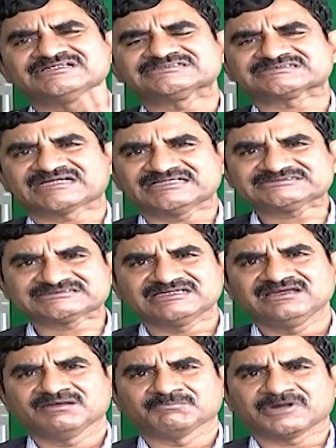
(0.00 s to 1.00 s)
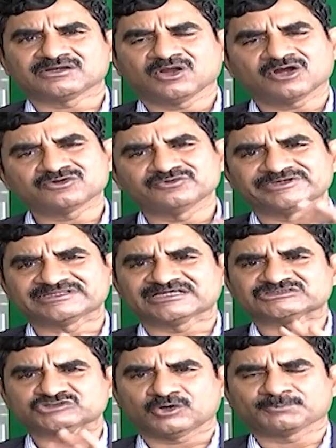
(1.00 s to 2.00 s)
this trust but not doing their
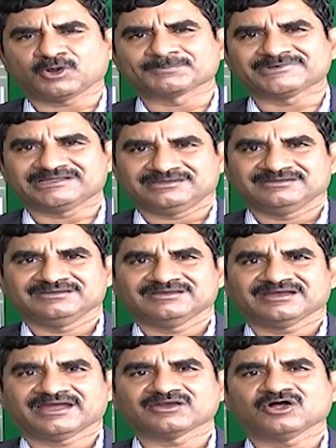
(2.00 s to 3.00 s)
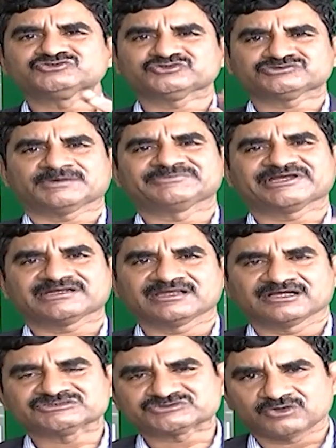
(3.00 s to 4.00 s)
job properly and also
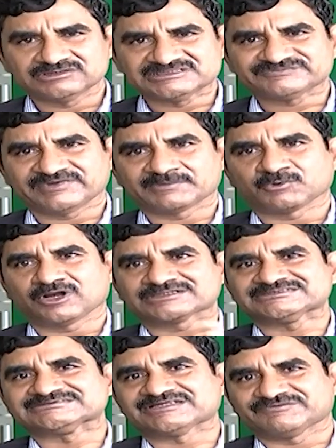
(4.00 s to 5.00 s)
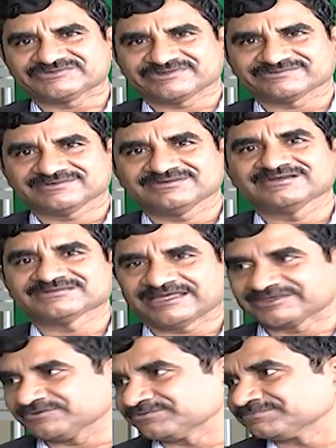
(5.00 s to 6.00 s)
subjecting us to all these fake products and services
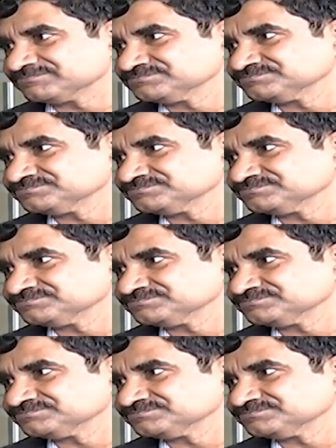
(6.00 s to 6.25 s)
thank you